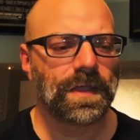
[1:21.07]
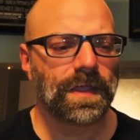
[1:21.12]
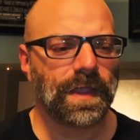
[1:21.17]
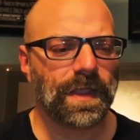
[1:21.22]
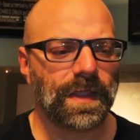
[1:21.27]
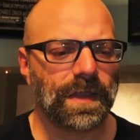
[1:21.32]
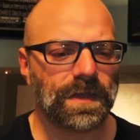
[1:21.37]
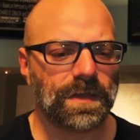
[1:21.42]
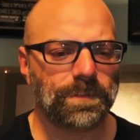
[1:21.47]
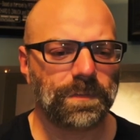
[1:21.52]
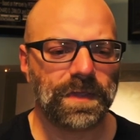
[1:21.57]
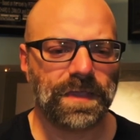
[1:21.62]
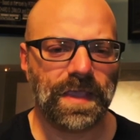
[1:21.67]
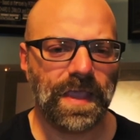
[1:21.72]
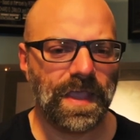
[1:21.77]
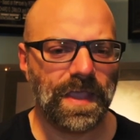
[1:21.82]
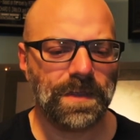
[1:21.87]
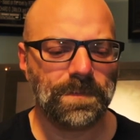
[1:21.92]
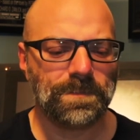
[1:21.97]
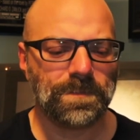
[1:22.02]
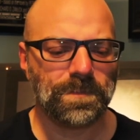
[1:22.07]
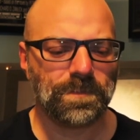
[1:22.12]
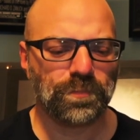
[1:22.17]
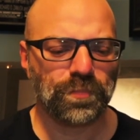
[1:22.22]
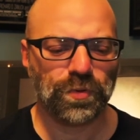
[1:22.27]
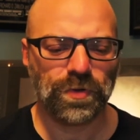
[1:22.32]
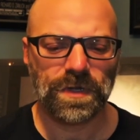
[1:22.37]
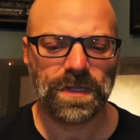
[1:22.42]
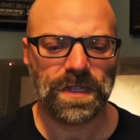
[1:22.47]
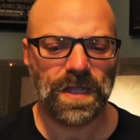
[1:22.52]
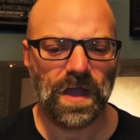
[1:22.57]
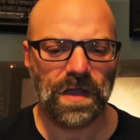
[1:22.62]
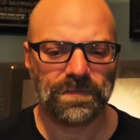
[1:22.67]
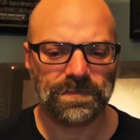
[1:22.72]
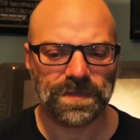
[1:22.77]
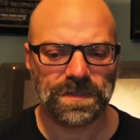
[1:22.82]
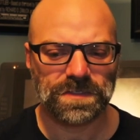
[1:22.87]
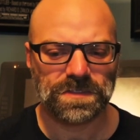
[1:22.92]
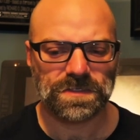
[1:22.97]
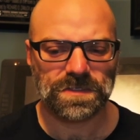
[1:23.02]
And it became pretty
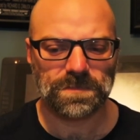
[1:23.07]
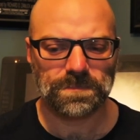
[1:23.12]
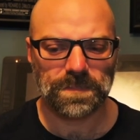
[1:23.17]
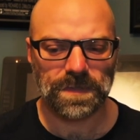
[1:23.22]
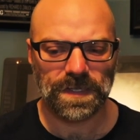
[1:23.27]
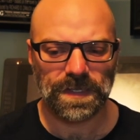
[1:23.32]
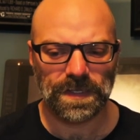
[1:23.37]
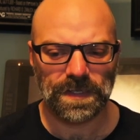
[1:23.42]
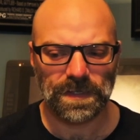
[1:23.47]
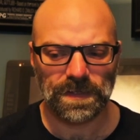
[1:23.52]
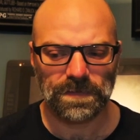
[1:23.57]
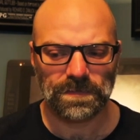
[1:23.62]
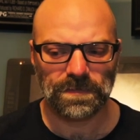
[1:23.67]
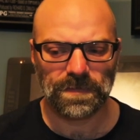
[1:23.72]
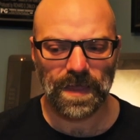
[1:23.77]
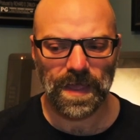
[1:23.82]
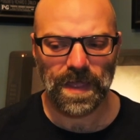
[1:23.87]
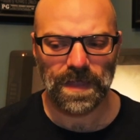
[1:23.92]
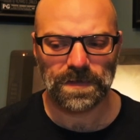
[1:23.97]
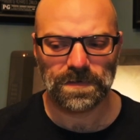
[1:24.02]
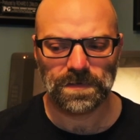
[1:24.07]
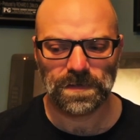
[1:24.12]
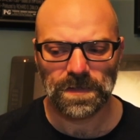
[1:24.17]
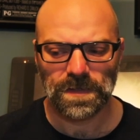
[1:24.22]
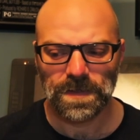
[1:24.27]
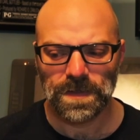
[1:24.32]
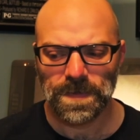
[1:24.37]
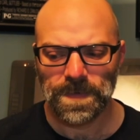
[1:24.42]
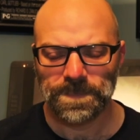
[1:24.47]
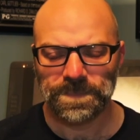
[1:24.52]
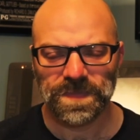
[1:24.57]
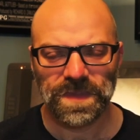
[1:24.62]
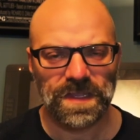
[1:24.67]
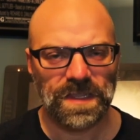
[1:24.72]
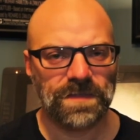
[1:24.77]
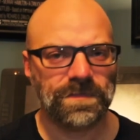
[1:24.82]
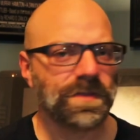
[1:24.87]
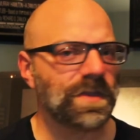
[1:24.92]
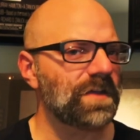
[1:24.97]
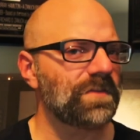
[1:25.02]
obvious to me that
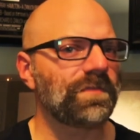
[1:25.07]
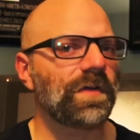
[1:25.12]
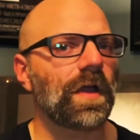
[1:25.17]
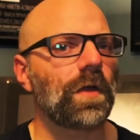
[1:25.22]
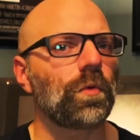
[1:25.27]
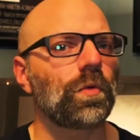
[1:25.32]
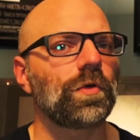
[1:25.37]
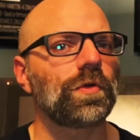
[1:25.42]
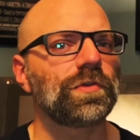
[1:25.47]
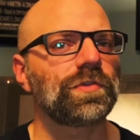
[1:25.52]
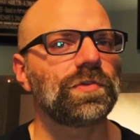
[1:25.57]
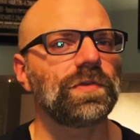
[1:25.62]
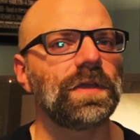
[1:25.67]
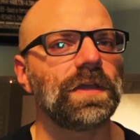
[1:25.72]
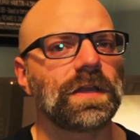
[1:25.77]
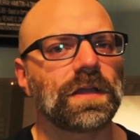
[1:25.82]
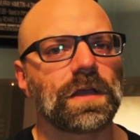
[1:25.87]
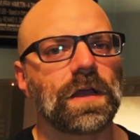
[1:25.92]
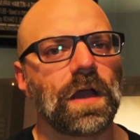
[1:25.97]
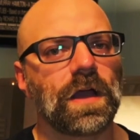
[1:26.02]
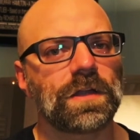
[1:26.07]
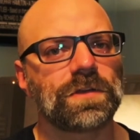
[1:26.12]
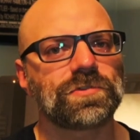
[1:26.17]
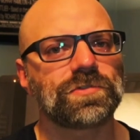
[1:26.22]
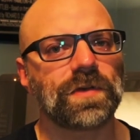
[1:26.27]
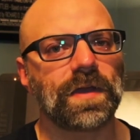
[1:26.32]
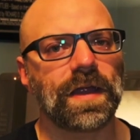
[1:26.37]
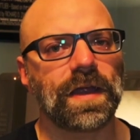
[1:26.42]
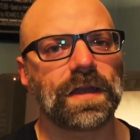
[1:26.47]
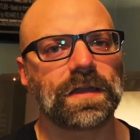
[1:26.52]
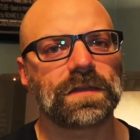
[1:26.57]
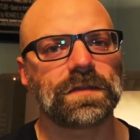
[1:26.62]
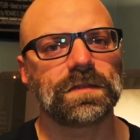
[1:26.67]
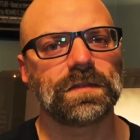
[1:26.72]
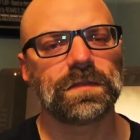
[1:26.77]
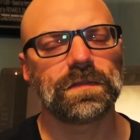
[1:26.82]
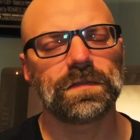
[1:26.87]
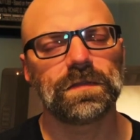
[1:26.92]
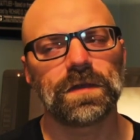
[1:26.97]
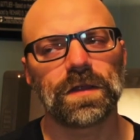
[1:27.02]
even if I were to get a contract,
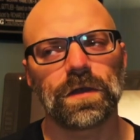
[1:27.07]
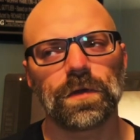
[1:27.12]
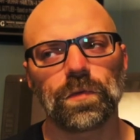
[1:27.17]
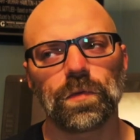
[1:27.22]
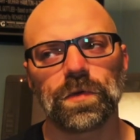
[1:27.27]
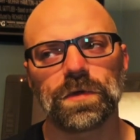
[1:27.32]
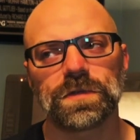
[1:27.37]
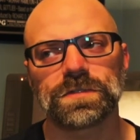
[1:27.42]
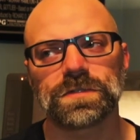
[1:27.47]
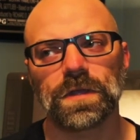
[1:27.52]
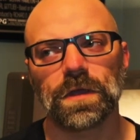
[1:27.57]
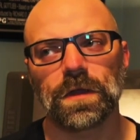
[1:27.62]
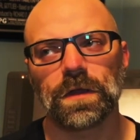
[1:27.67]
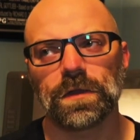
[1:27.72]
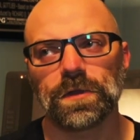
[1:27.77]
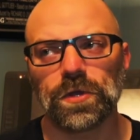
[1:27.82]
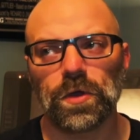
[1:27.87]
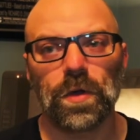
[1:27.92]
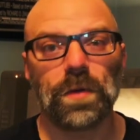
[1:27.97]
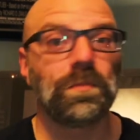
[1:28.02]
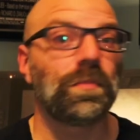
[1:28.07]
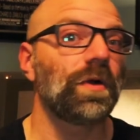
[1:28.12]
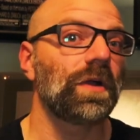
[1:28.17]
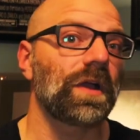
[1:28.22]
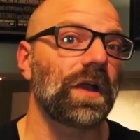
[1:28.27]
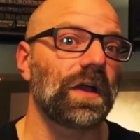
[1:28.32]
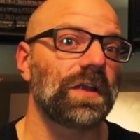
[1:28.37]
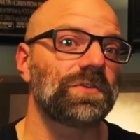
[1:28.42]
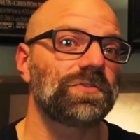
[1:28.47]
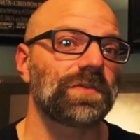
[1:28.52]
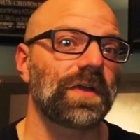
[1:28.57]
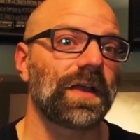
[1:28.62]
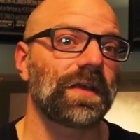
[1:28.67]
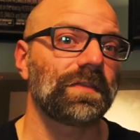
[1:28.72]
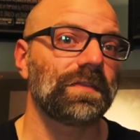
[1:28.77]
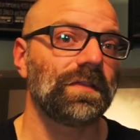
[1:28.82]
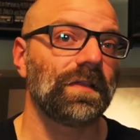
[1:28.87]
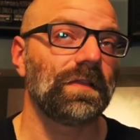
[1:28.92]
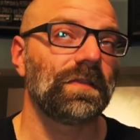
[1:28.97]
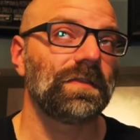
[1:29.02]
there was a, you know, a book contract,
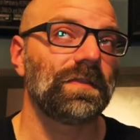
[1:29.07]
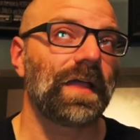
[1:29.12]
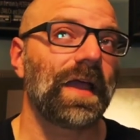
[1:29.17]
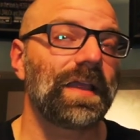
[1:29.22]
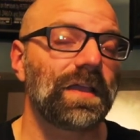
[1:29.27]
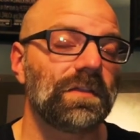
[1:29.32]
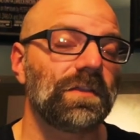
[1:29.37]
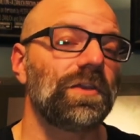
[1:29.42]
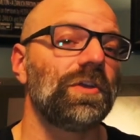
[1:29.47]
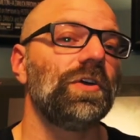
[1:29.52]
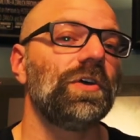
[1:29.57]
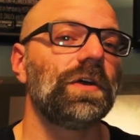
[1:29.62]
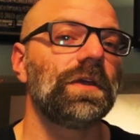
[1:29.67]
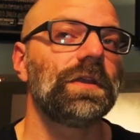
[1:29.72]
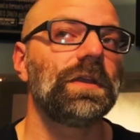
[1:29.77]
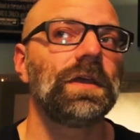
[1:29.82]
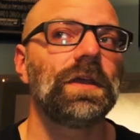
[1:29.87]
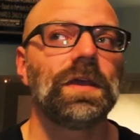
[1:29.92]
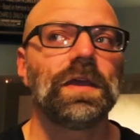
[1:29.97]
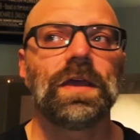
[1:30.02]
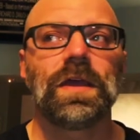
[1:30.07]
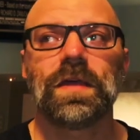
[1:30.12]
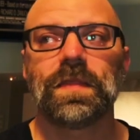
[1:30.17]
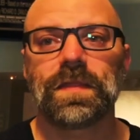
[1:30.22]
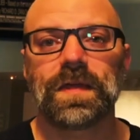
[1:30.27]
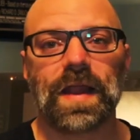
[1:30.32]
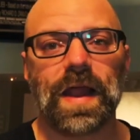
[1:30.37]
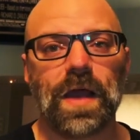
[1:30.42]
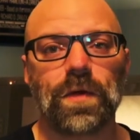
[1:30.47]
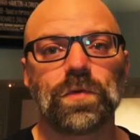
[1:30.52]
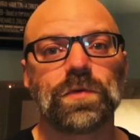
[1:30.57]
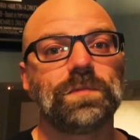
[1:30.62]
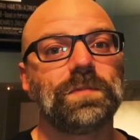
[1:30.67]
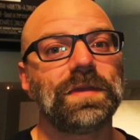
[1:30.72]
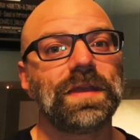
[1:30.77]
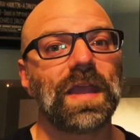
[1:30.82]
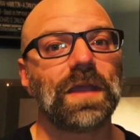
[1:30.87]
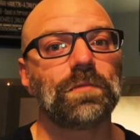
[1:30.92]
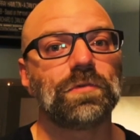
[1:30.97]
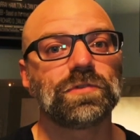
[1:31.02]
the likelihood that I would
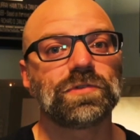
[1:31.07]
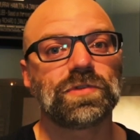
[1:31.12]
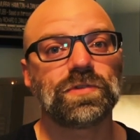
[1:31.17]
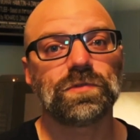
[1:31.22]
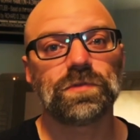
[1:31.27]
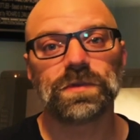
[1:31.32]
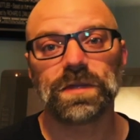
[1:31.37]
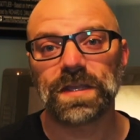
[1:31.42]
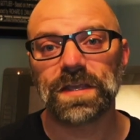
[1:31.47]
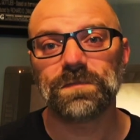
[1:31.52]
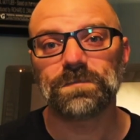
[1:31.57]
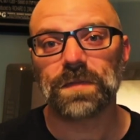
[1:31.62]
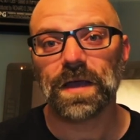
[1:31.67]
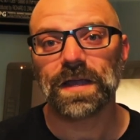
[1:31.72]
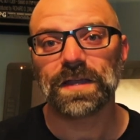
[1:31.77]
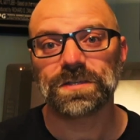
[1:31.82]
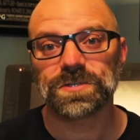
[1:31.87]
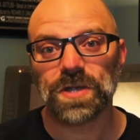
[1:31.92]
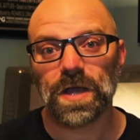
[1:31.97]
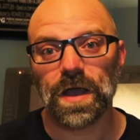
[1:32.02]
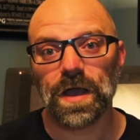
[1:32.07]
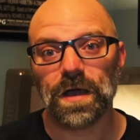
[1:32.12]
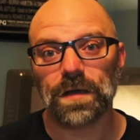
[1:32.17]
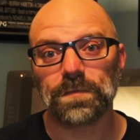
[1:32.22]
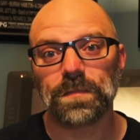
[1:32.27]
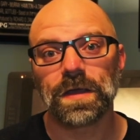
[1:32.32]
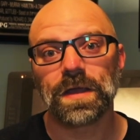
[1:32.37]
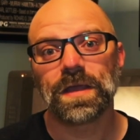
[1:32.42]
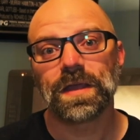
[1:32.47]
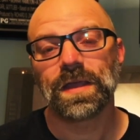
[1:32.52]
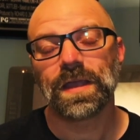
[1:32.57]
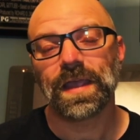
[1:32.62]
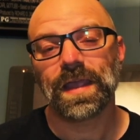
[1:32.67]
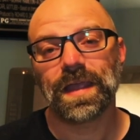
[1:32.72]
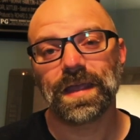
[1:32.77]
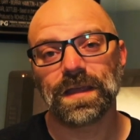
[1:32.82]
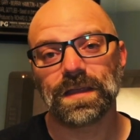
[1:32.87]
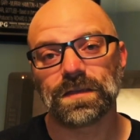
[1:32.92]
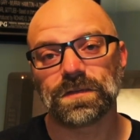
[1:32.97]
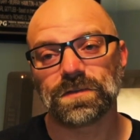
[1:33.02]
be able to leave my job
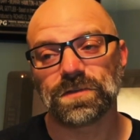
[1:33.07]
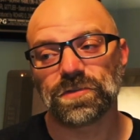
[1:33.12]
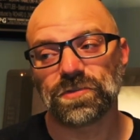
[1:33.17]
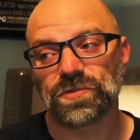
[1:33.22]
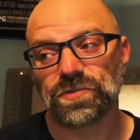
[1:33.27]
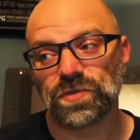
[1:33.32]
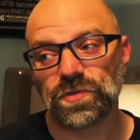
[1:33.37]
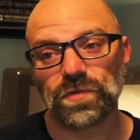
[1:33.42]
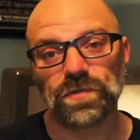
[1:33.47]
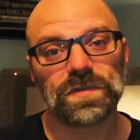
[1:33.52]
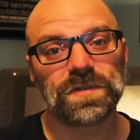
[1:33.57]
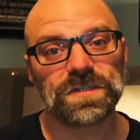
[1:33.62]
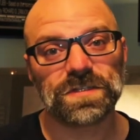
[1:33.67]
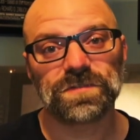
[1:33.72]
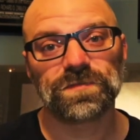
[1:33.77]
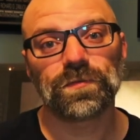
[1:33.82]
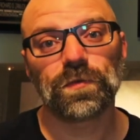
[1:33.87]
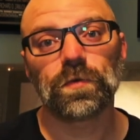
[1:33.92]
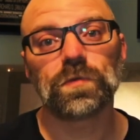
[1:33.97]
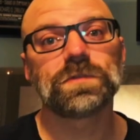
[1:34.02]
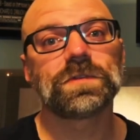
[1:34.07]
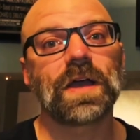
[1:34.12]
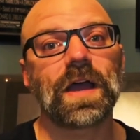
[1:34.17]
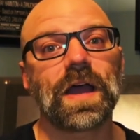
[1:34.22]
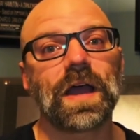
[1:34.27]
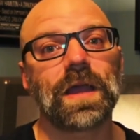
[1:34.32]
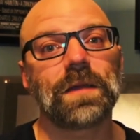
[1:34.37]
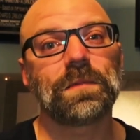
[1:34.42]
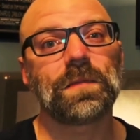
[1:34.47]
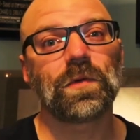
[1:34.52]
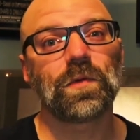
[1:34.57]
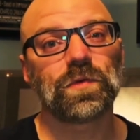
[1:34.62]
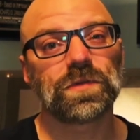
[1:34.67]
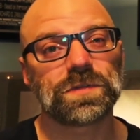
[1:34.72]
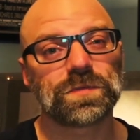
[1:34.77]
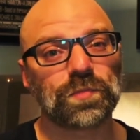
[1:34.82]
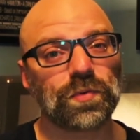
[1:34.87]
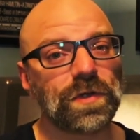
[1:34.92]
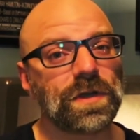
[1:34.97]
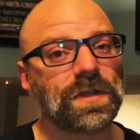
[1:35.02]
and do this full time was
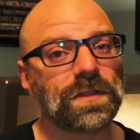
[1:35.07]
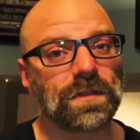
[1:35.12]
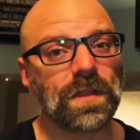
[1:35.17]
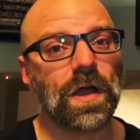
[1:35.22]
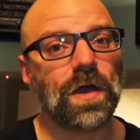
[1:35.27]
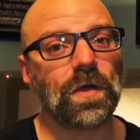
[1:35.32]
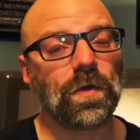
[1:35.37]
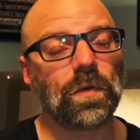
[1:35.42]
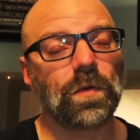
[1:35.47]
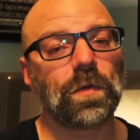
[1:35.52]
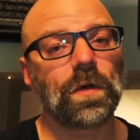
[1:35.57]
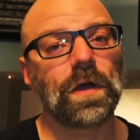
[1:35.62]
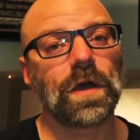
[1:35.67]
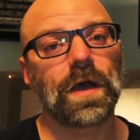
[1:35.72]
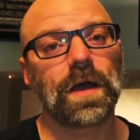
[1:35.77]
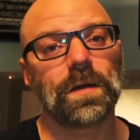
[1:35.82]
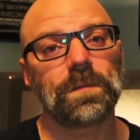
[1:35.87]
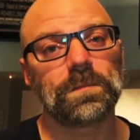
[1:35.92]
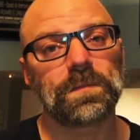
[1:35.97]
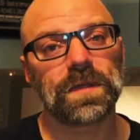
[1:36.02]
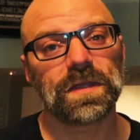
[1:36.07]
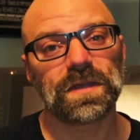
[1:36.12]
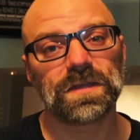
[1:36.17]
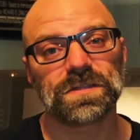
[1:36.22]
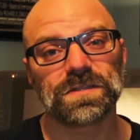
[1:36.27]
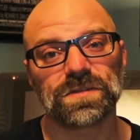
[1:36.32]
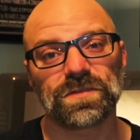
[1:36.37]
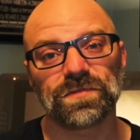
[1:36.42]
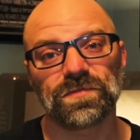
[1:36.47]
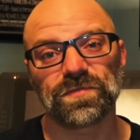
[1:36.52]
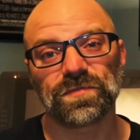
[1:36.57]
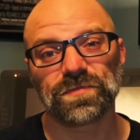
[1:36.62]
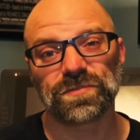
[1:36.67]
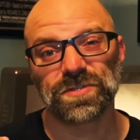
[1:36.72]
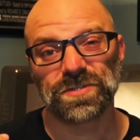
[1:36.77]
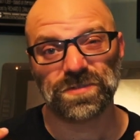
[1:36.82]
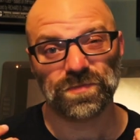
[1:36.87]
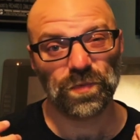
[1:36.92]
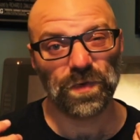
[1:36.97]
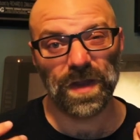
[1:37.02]
pretty low because of
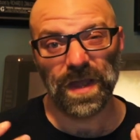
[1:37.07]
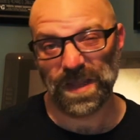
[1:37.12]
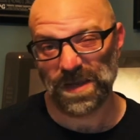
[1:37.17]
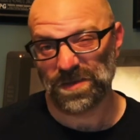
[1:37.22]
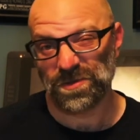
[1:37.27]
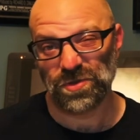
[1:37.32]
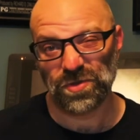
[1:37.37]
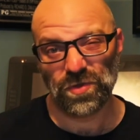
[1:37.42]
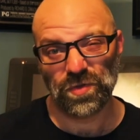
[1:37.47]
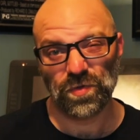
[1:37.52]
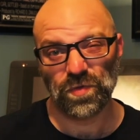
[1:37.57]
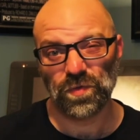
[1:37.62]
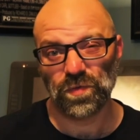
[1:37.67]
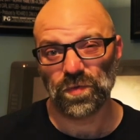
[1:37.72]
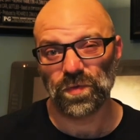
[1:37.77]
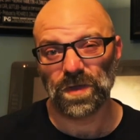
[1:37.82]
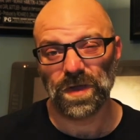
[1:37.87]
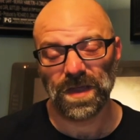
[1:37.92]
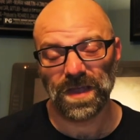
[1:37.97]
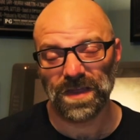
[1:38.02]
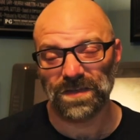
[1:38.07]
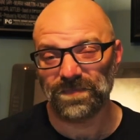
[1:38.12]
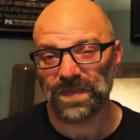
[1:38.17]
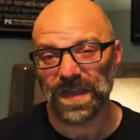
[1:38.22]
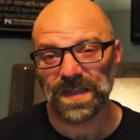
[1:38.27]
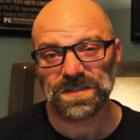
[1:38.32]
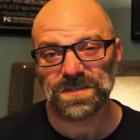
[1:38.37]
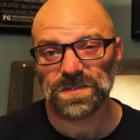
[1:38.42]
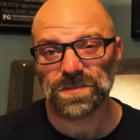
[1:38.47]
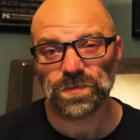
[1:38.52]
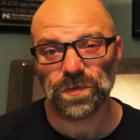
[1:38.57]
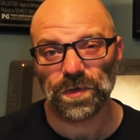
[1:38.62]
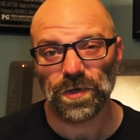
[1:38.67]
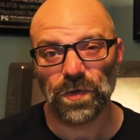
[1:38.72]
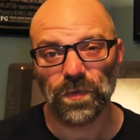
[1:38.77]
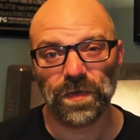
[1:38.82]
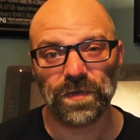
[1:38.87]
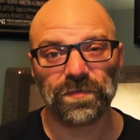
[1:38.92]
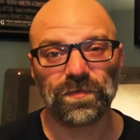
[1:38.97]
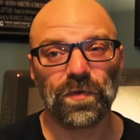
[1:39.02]
just what I knew advances were
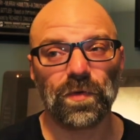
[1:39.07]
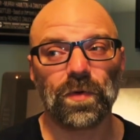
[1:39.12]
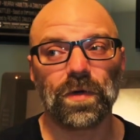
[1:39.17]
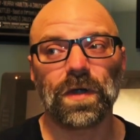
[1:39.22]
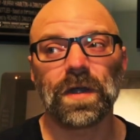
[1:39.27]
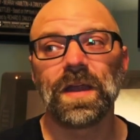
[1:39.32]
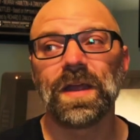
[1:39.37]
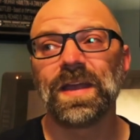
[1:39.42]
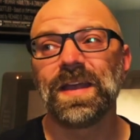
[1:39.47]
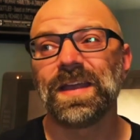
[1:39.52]
going for,